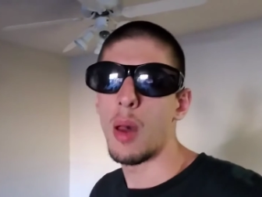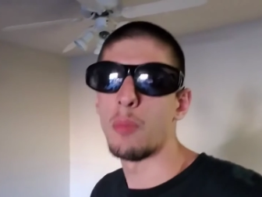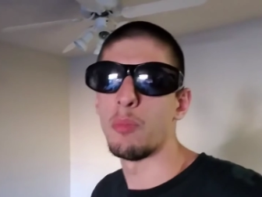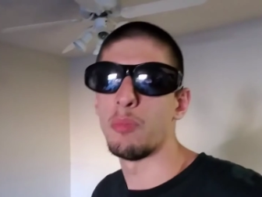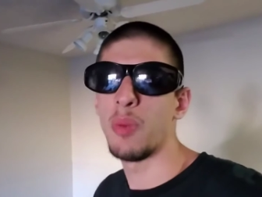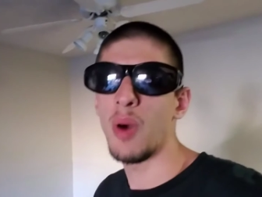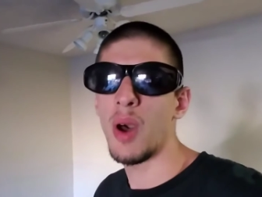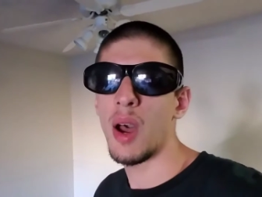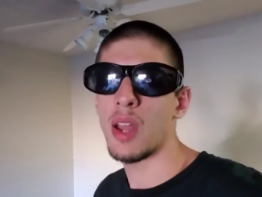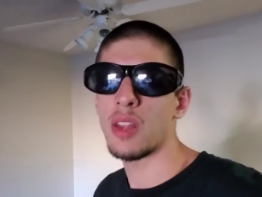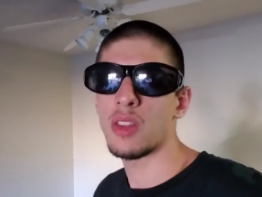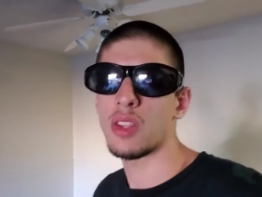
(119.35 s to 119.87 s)

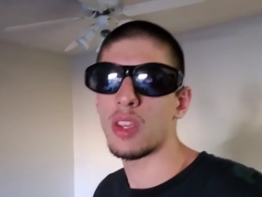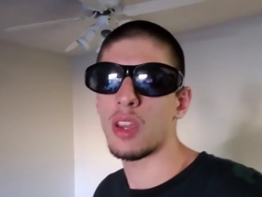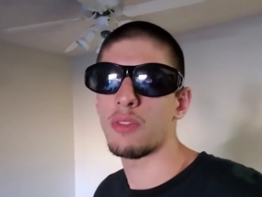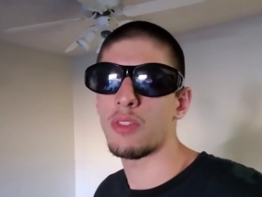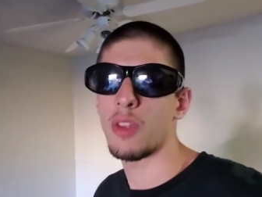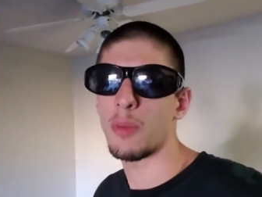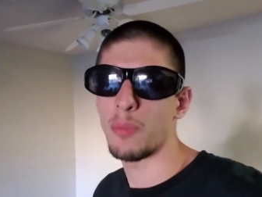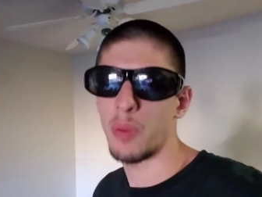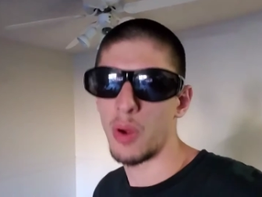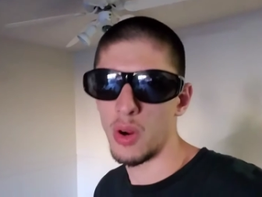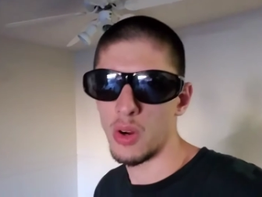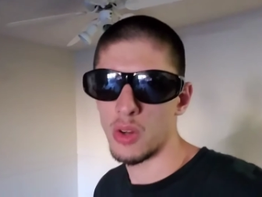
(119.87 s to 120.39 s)
But if
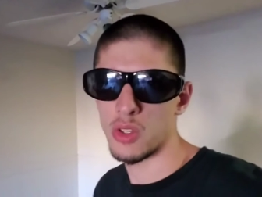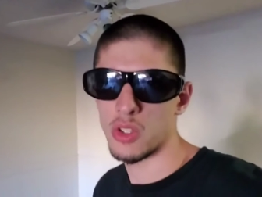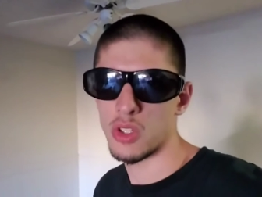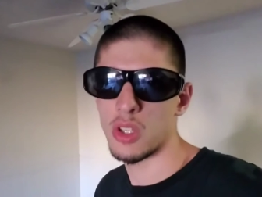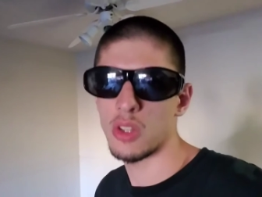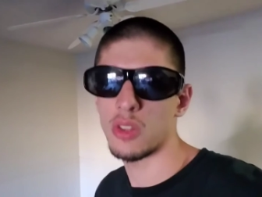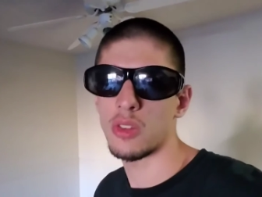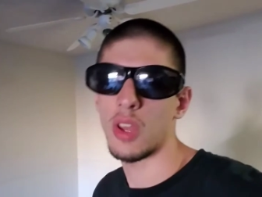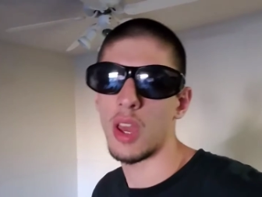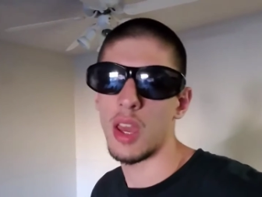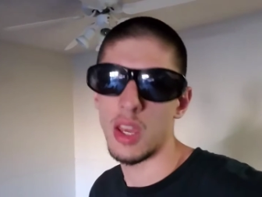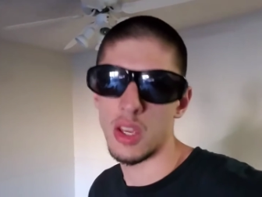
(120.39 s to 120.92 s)
the
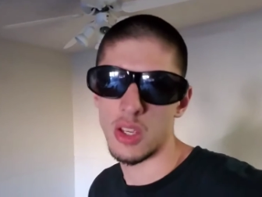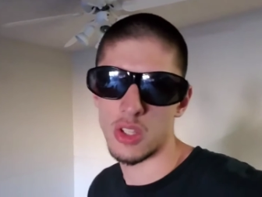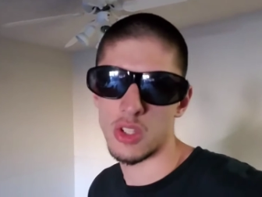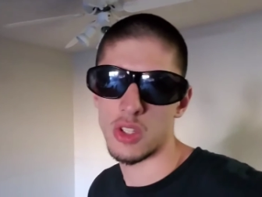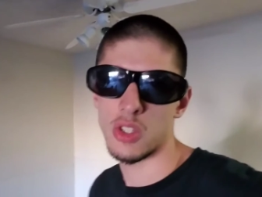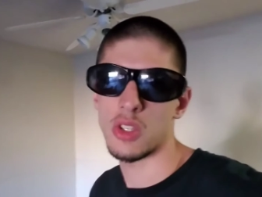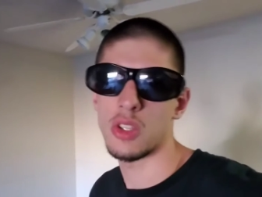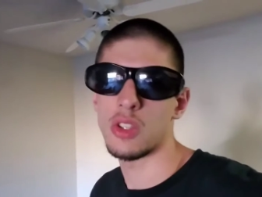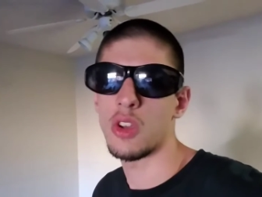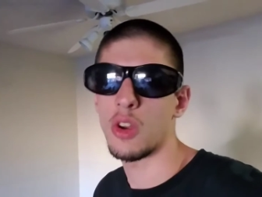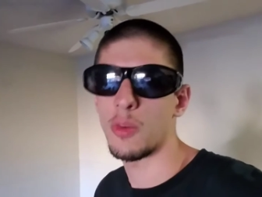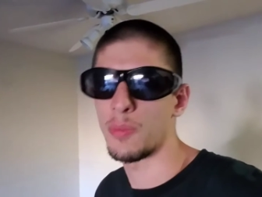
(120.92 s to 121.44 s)
person
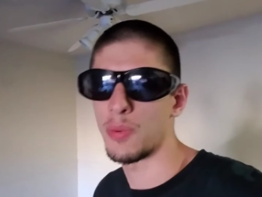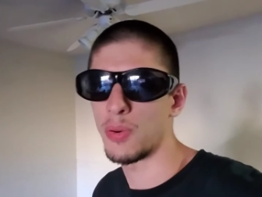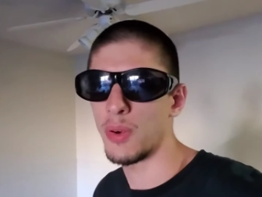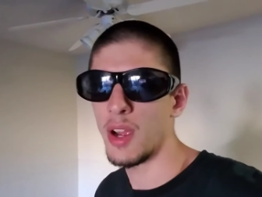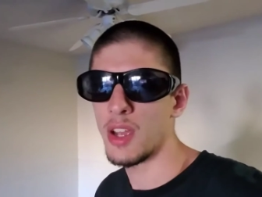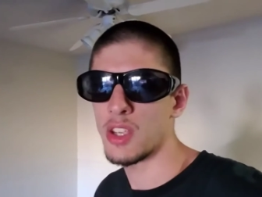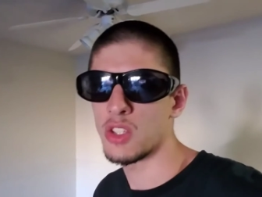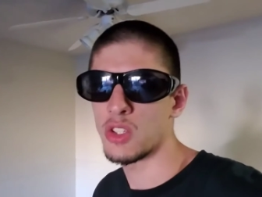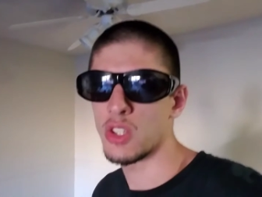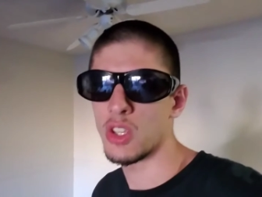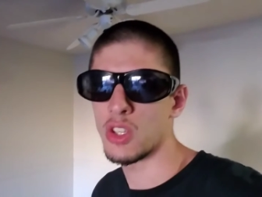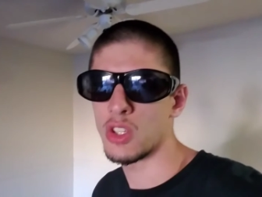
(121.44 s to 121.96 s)
takes your
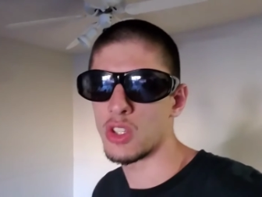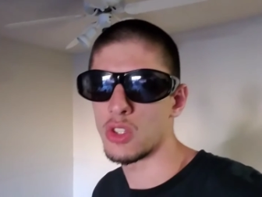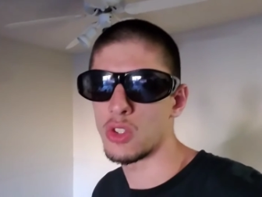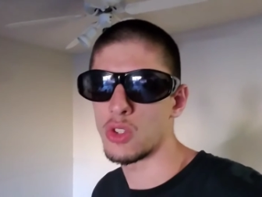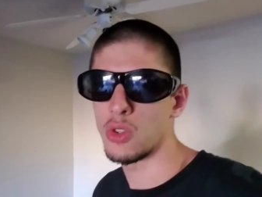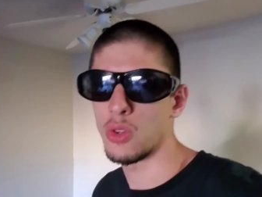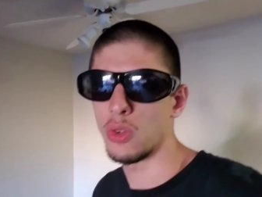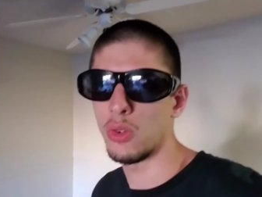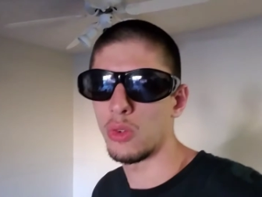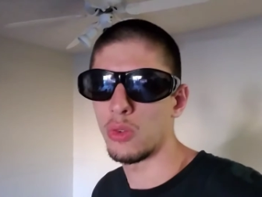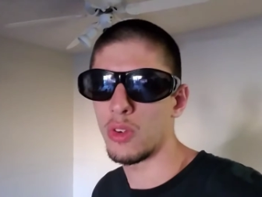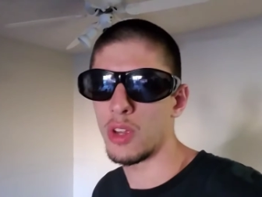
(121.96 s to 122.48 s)
priceless
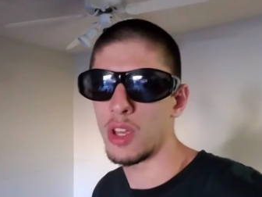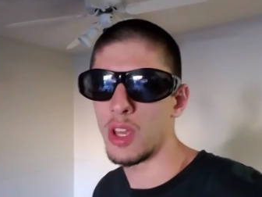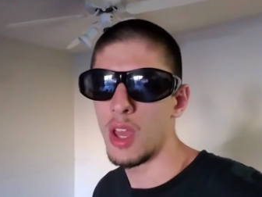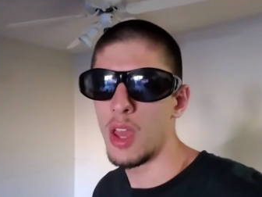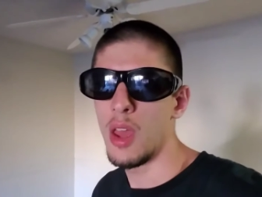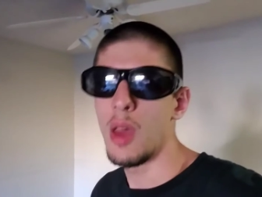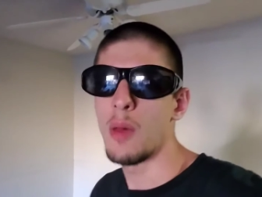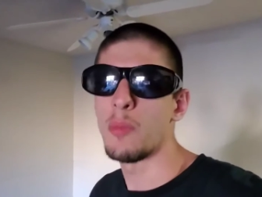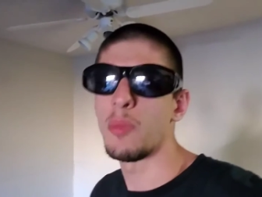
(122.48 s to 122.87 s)
jewelry,